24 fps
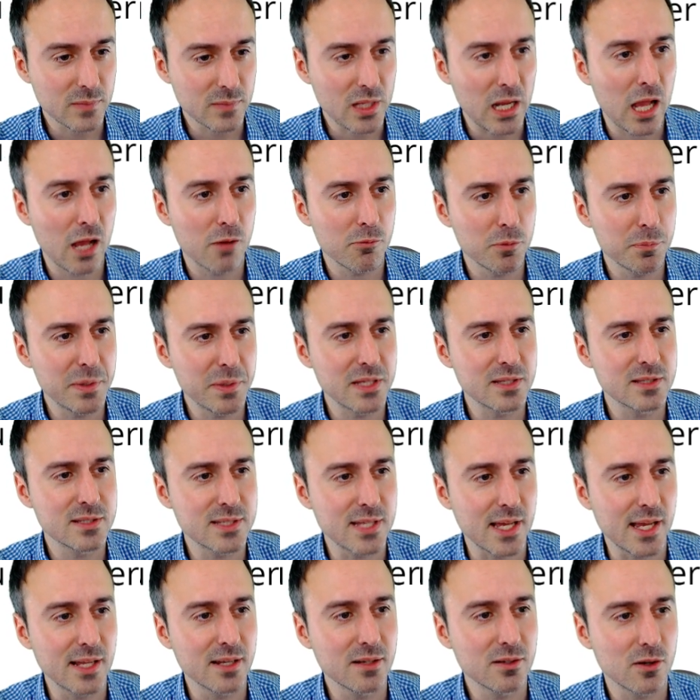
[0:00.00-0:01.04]
It would be
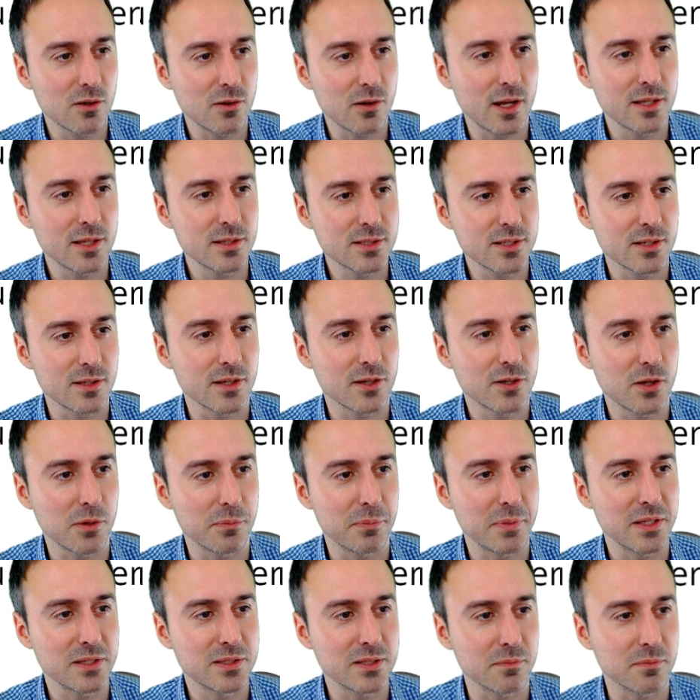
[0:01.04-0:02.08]
insane. All right, so there could
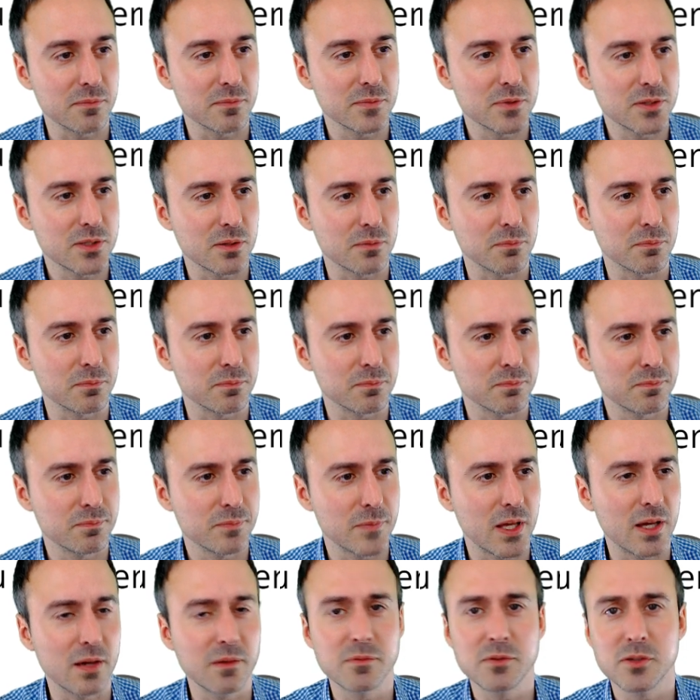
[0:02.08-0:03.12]
be some some
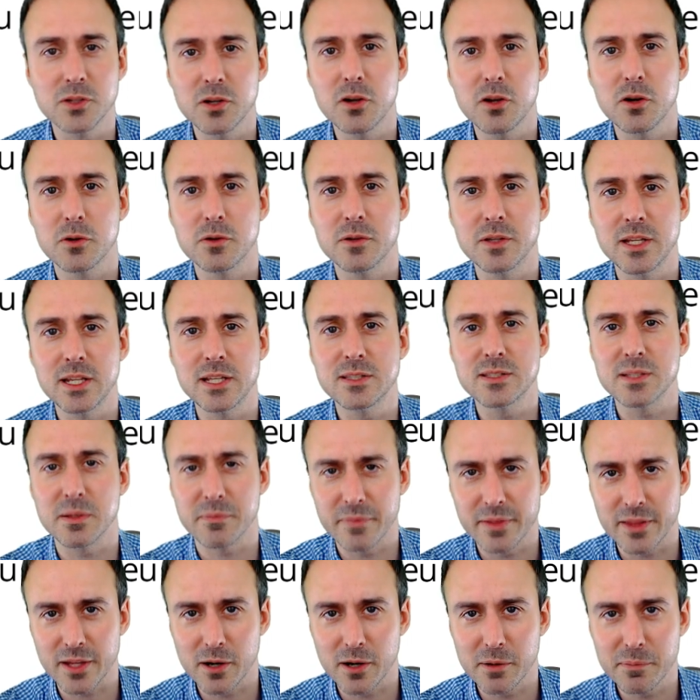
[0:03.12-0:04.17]
yeah. You could need some
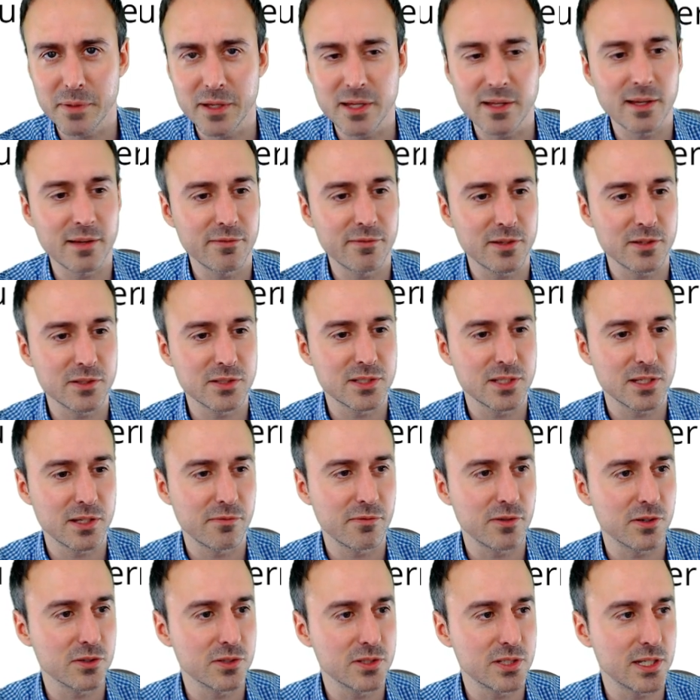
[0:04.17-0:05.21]
therapy if you if
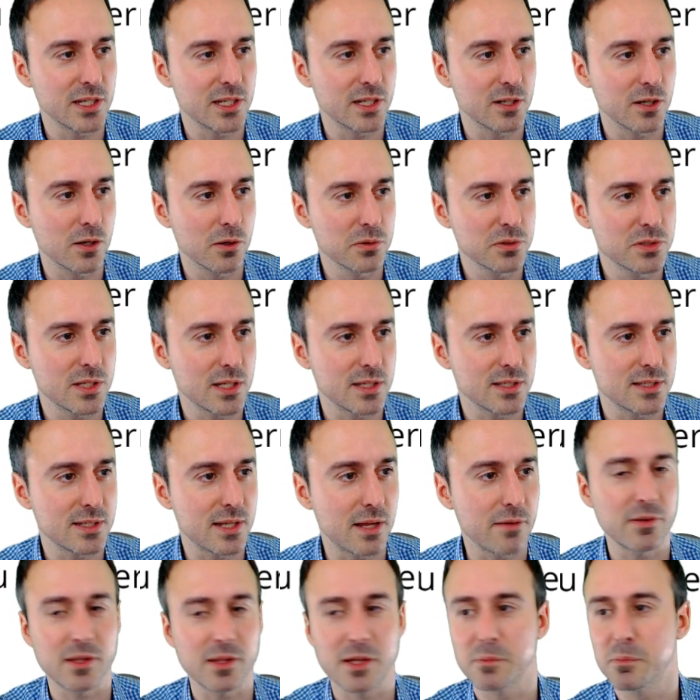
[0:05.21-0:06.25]
you're seeing ghosts. That's
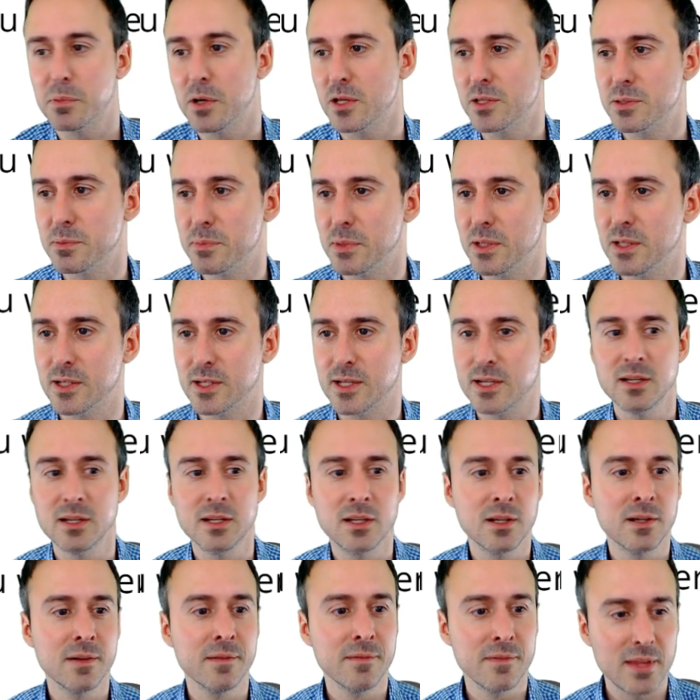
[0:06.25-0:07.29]
definitely a possibility.
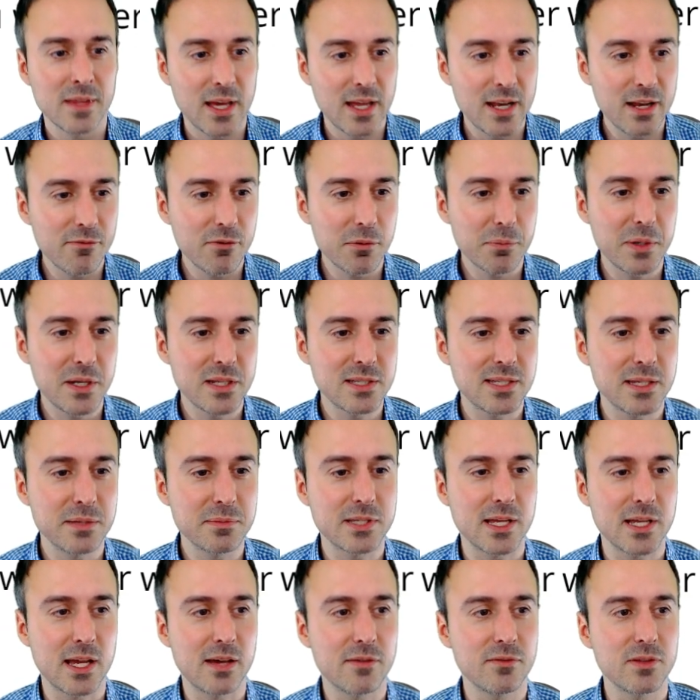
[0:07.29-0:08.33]
And everybody seems
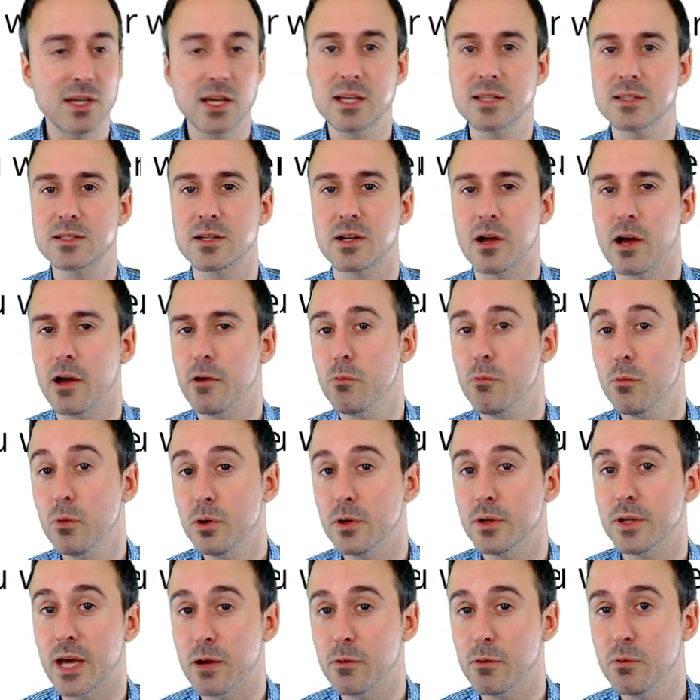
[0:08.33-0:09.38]
to have the answer. I
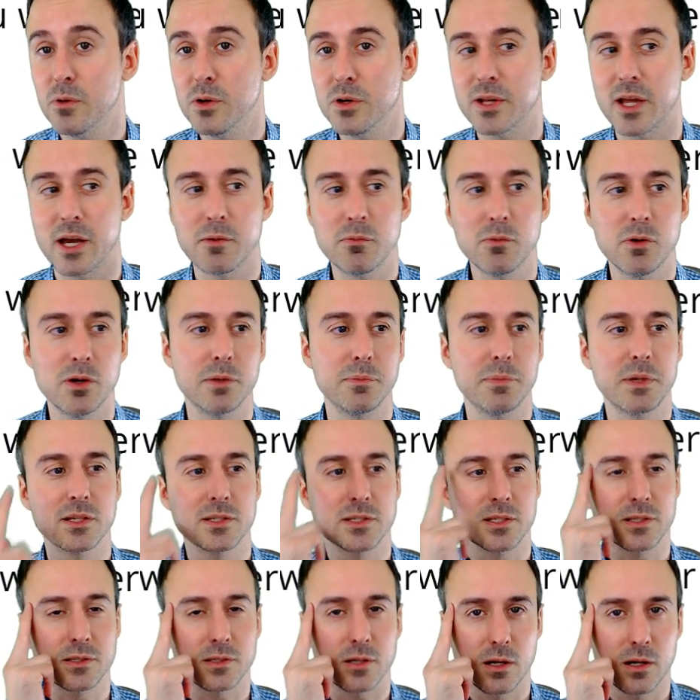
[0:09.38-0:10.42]
would, I would, I would, because
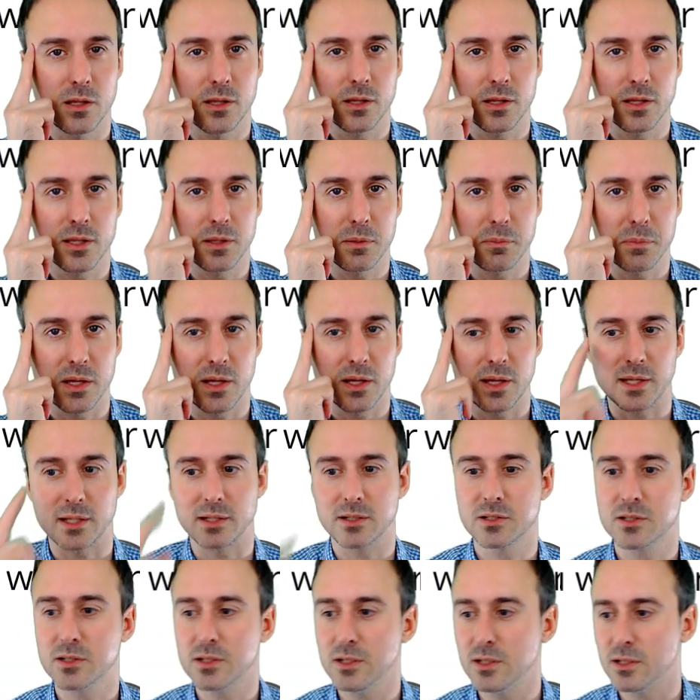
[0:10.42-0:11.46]
it's all in the mind.
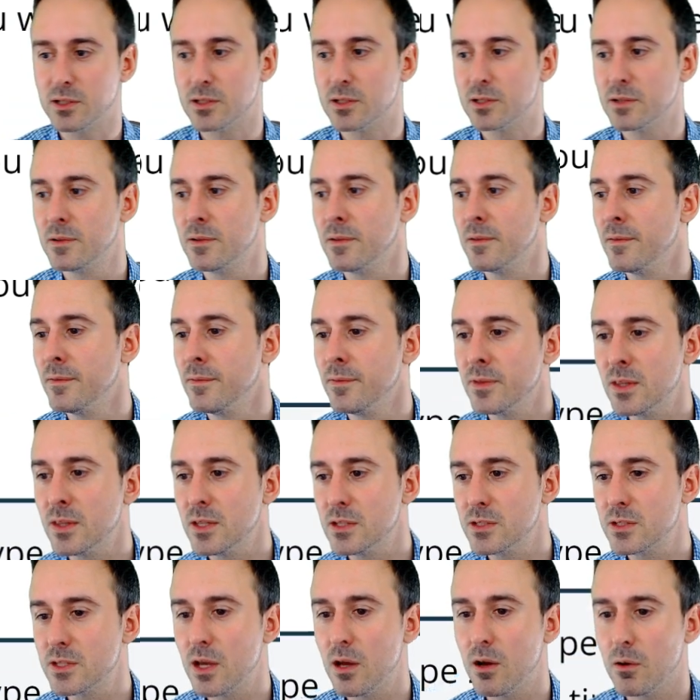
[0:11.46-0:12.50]
Good.
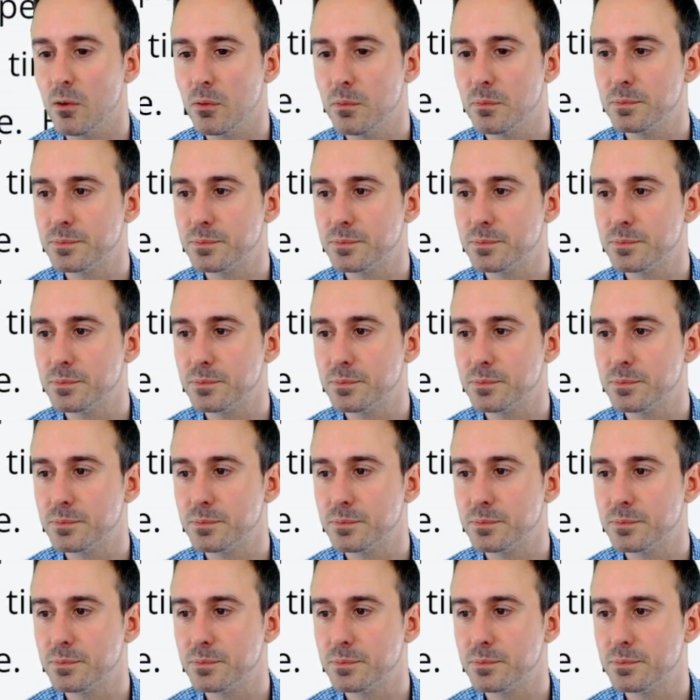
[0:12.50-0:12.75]
So,